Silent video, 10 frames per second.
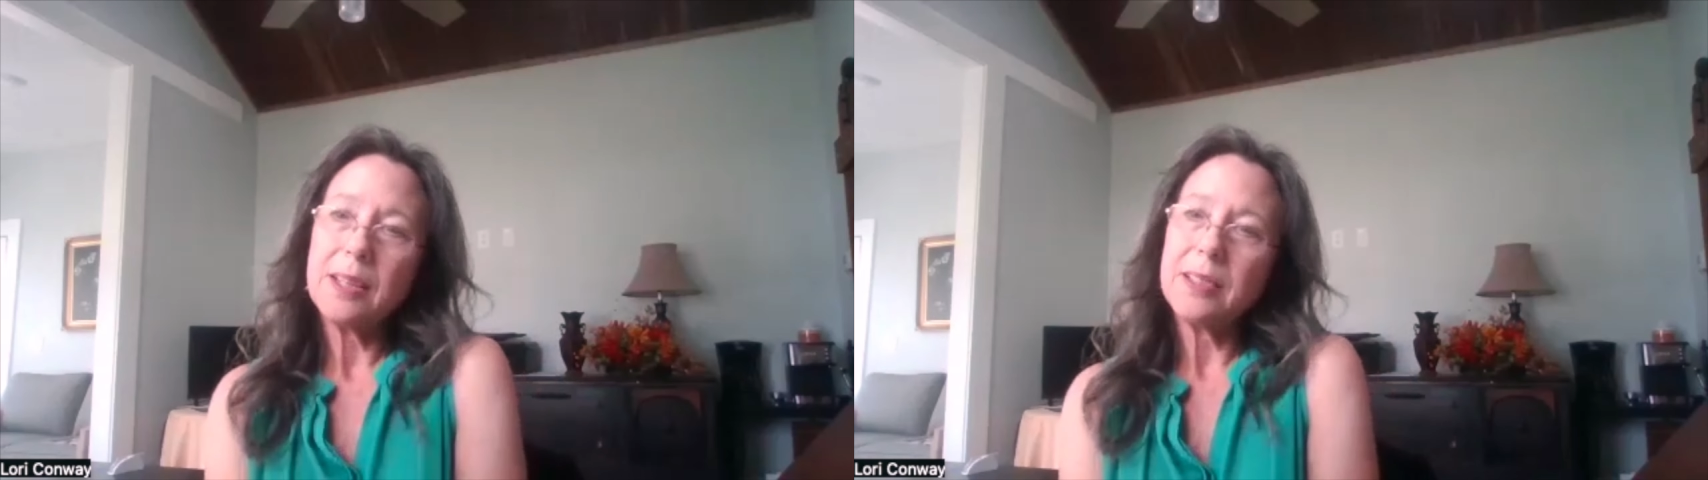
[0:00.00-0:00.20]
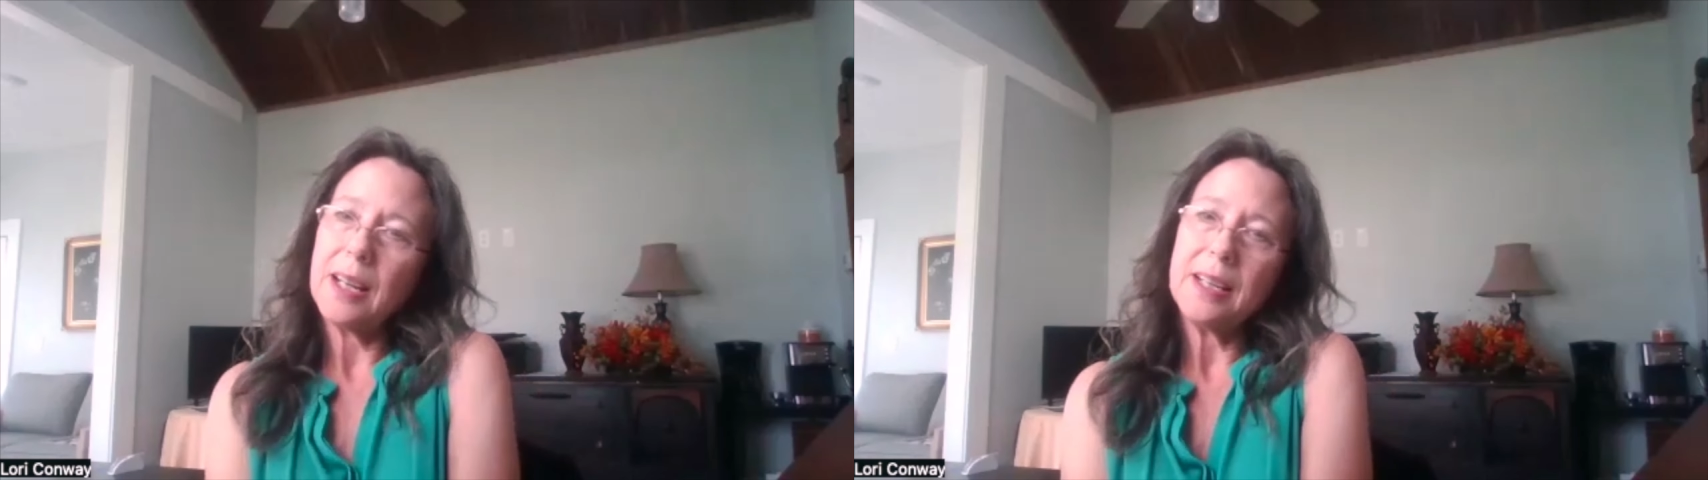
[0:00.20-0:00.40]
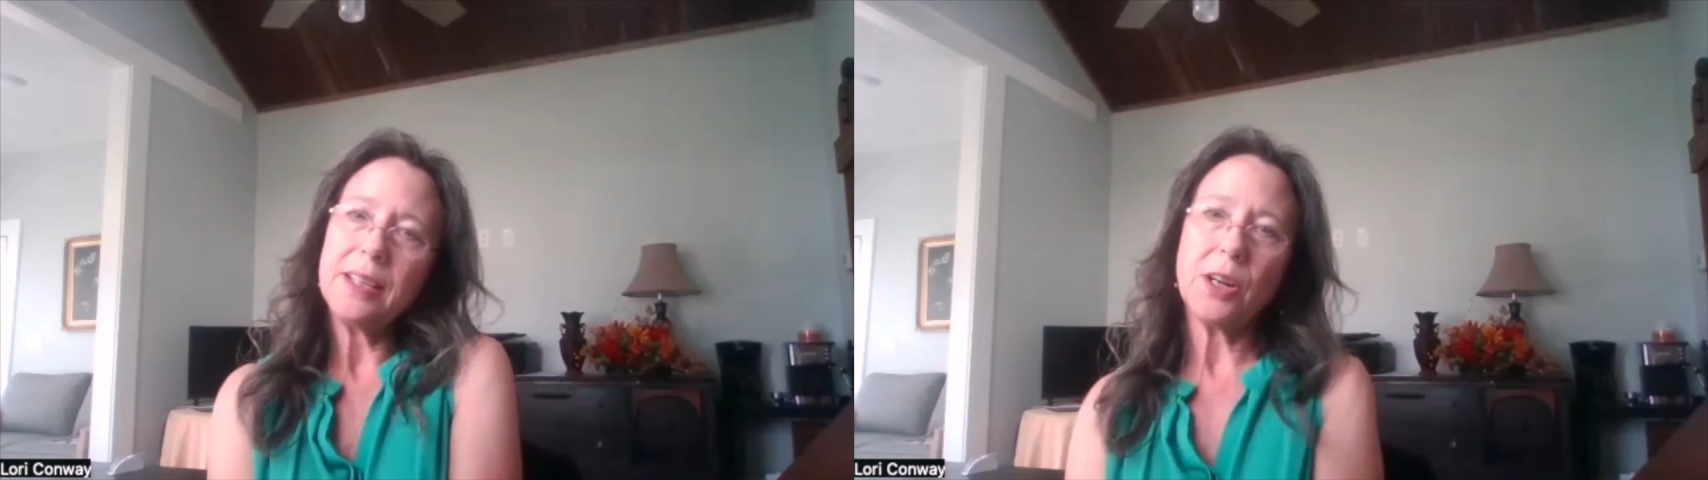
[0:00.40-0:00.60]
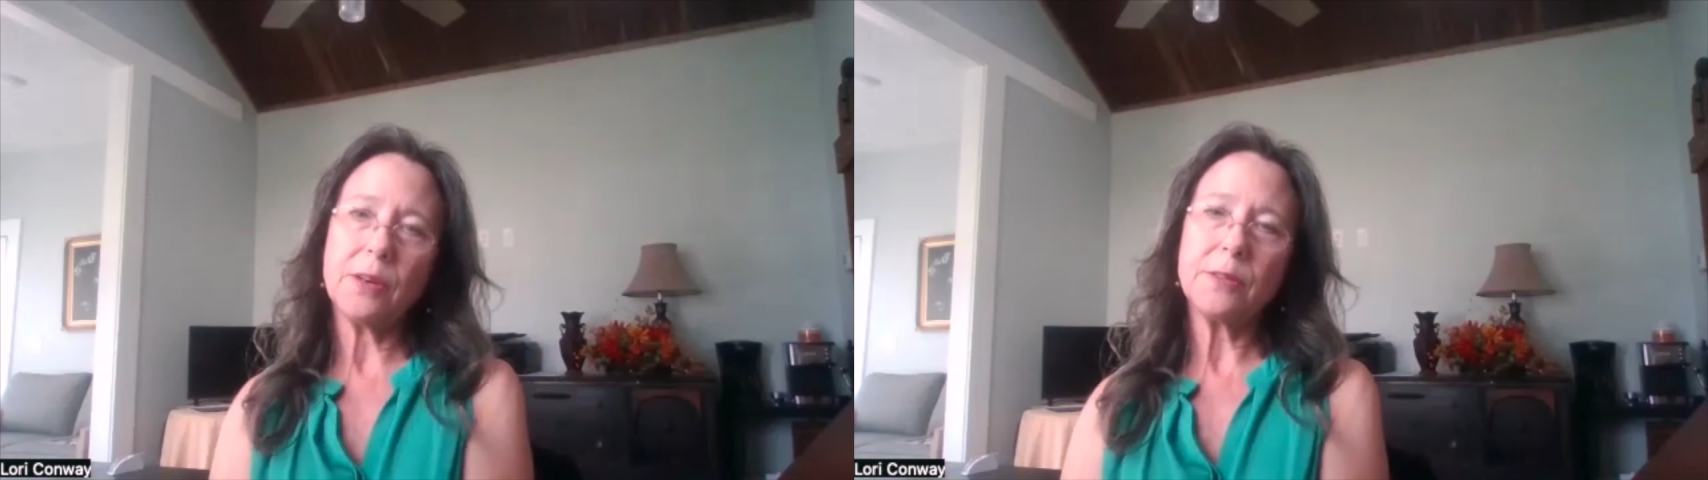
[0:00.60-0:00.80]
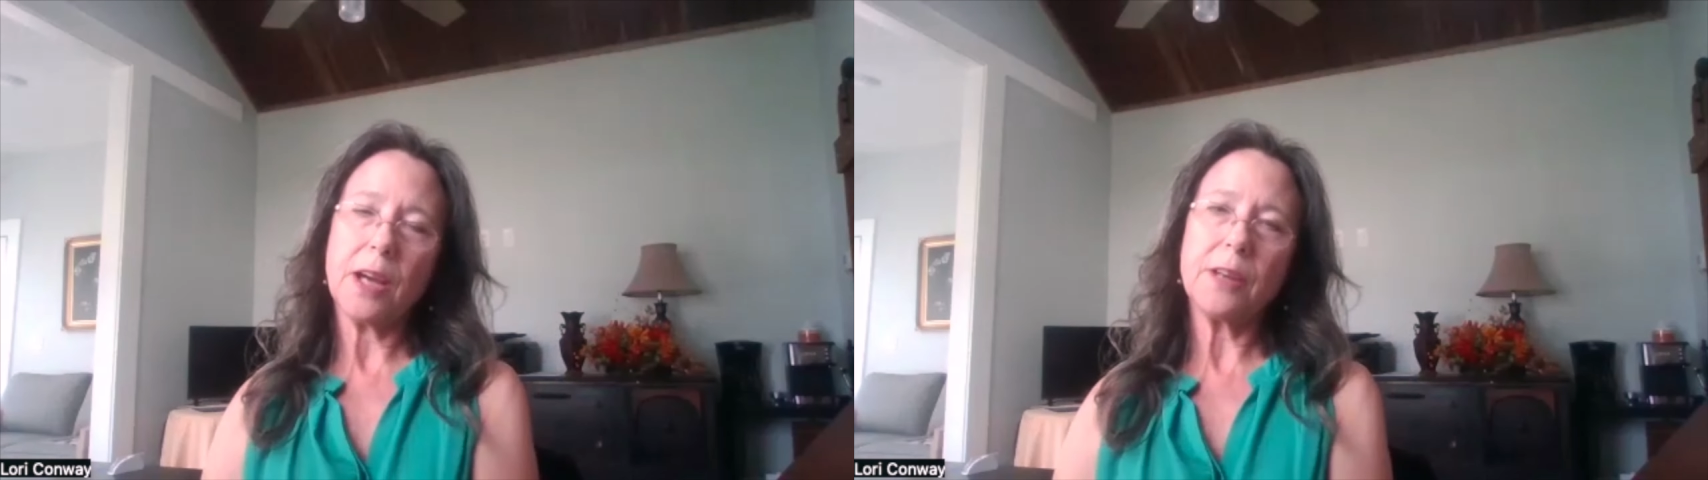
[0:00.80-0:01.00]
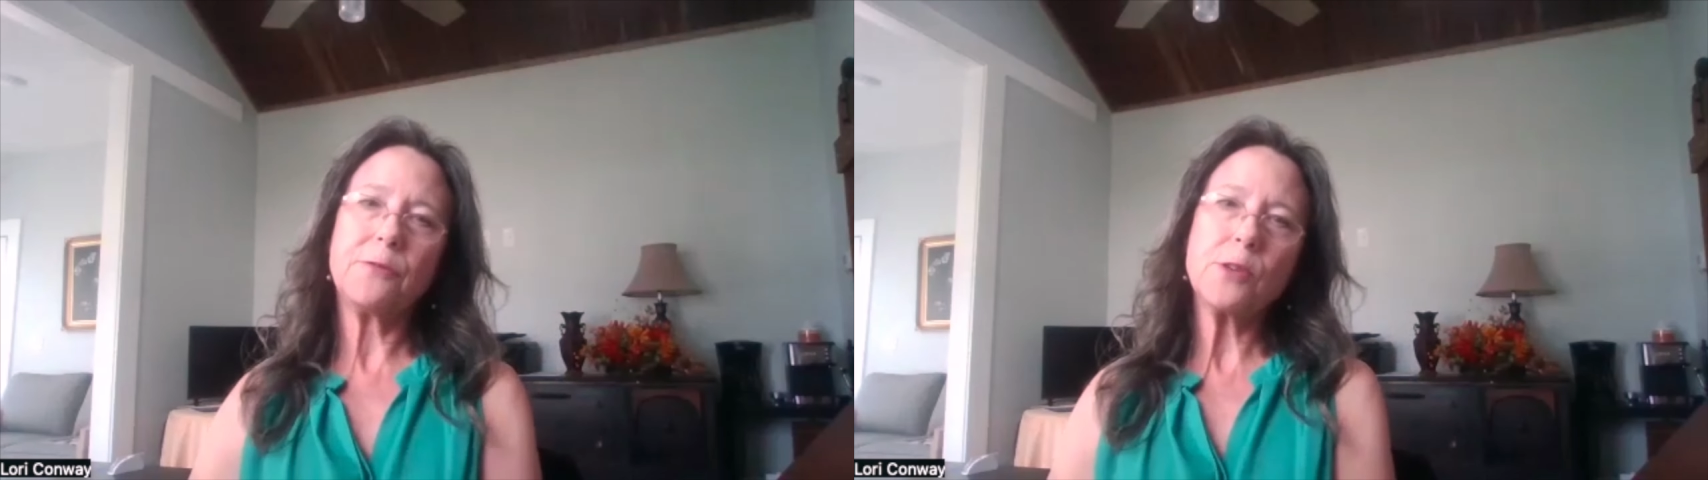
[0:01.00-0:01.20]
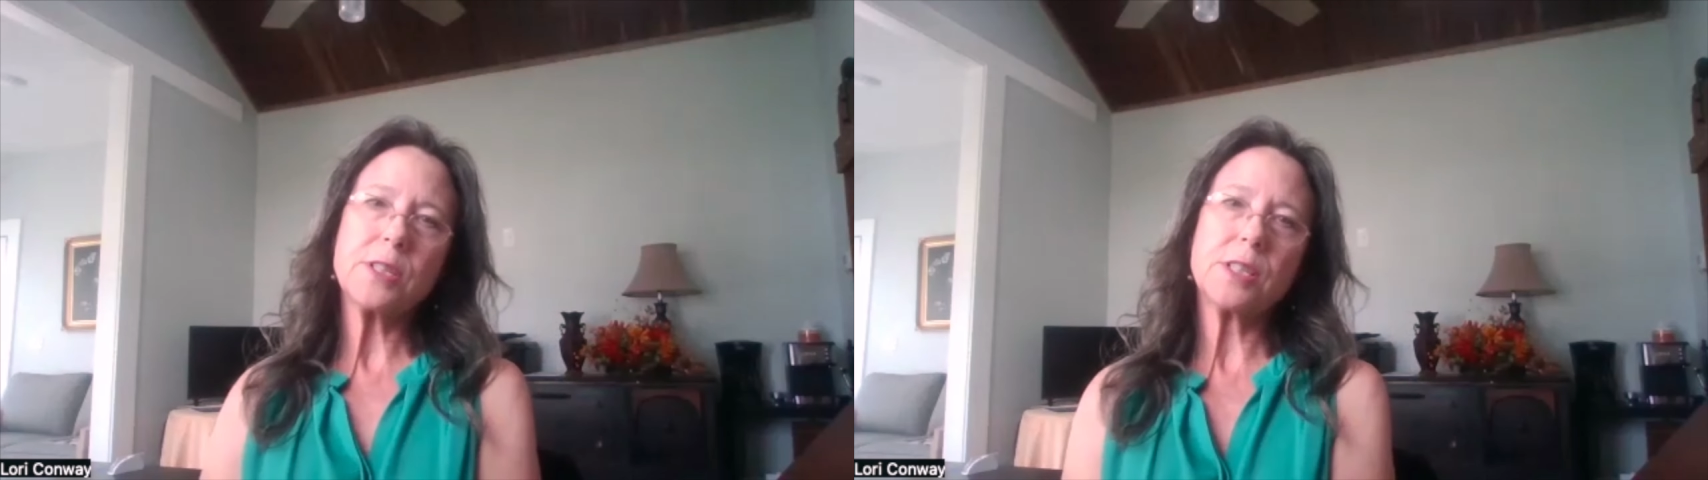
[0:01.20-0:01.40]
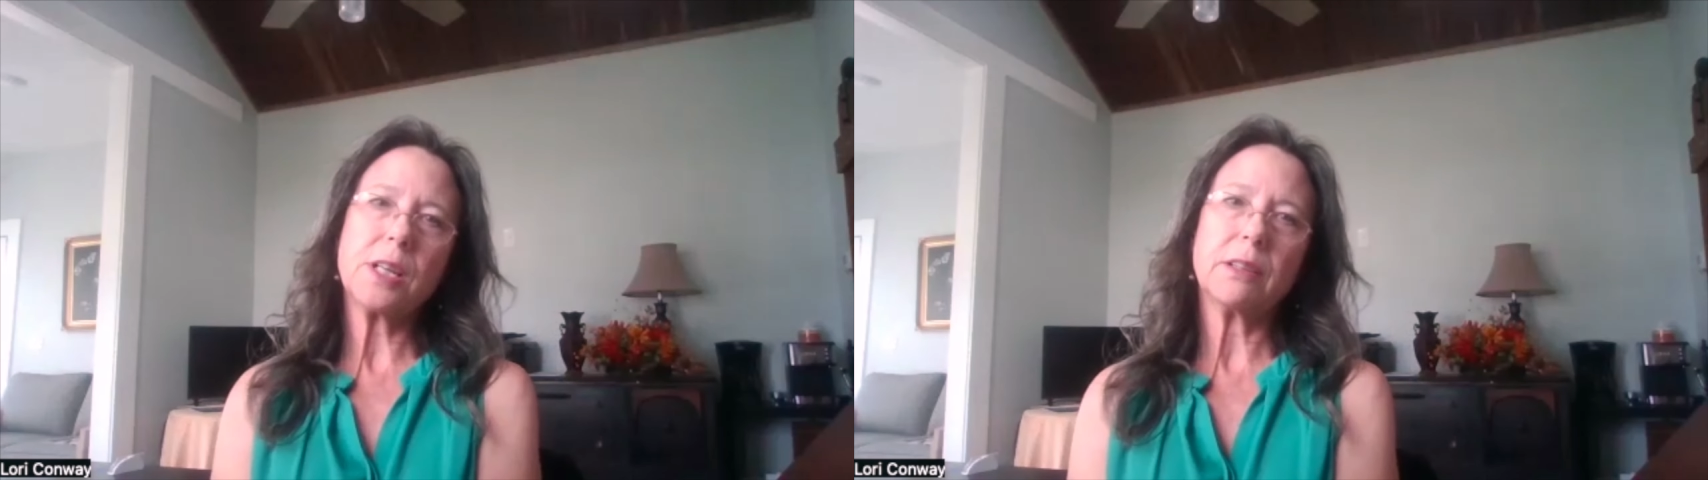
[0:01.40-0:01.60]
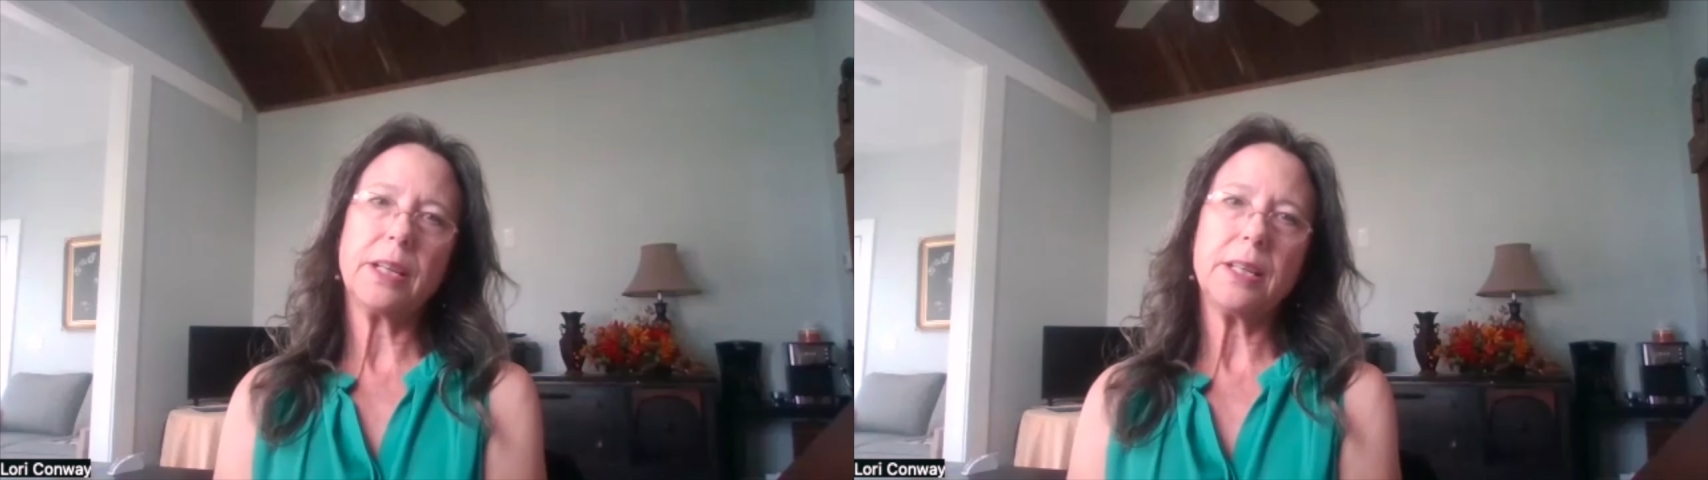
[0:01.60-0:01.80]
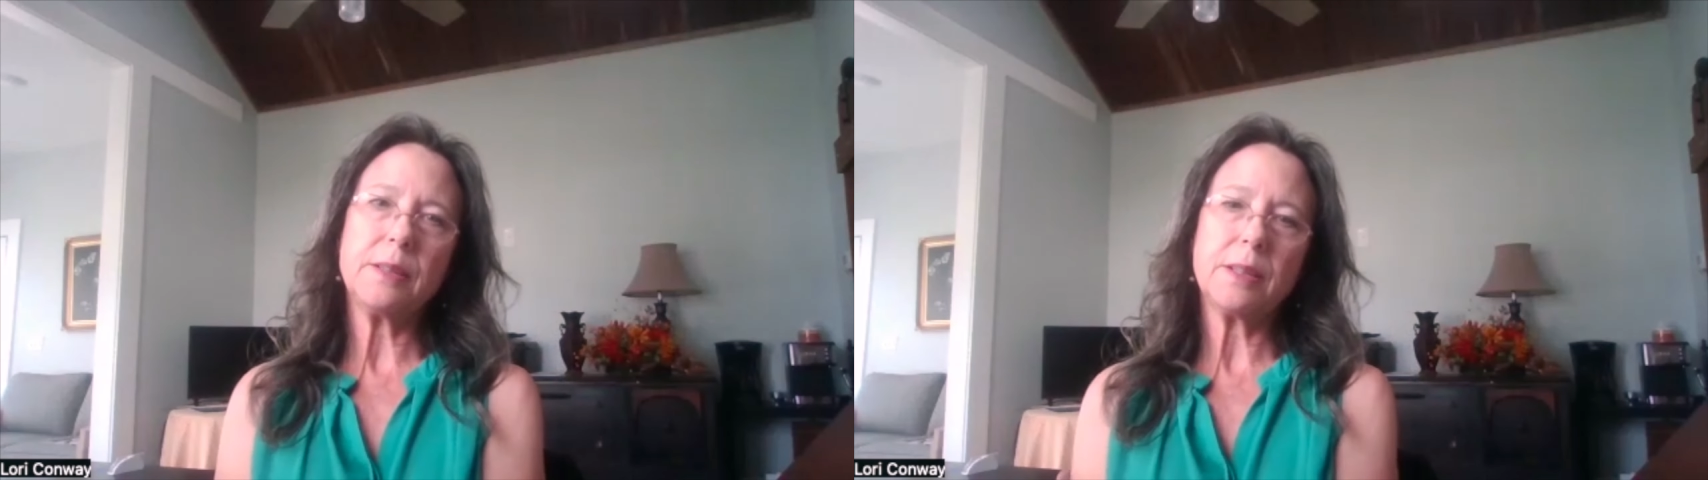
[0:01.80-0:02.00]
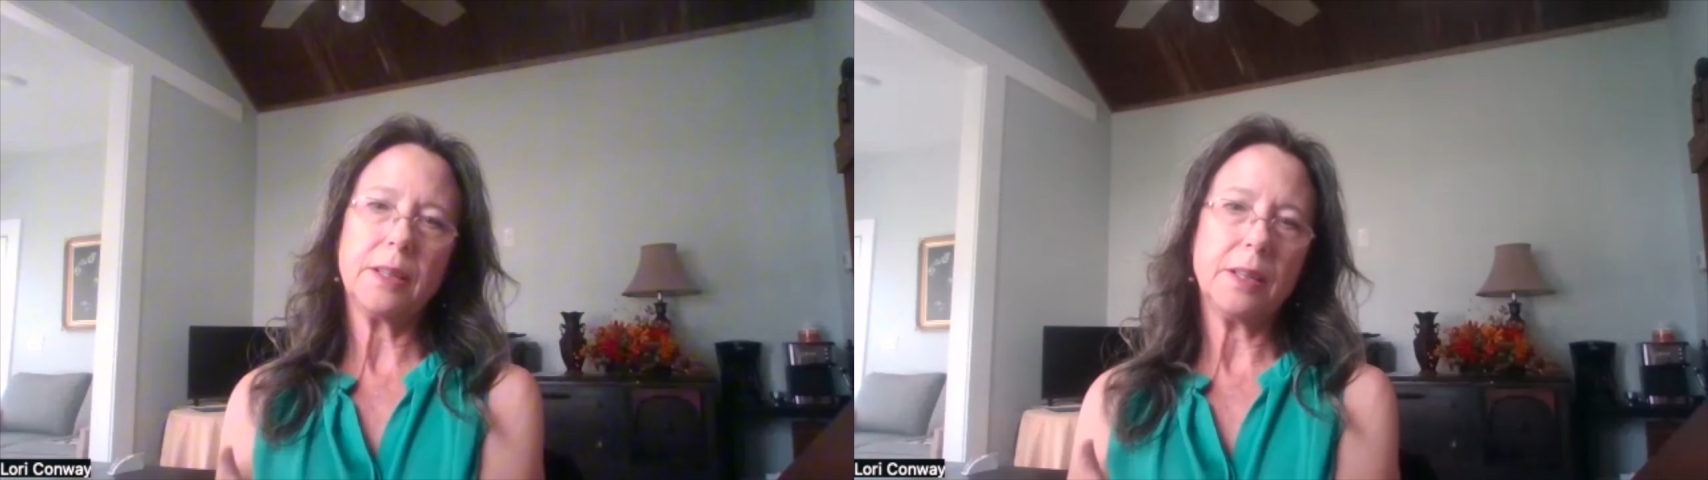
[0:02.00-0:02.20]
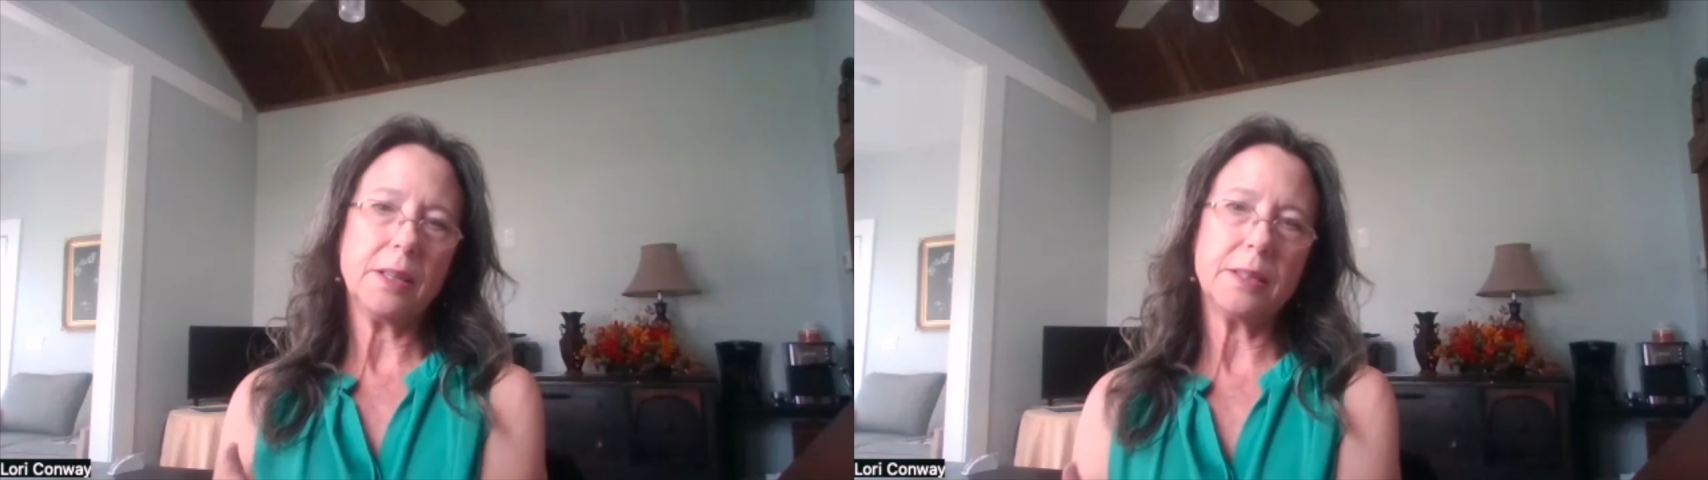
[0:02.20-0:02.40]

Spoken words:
And unfortunately,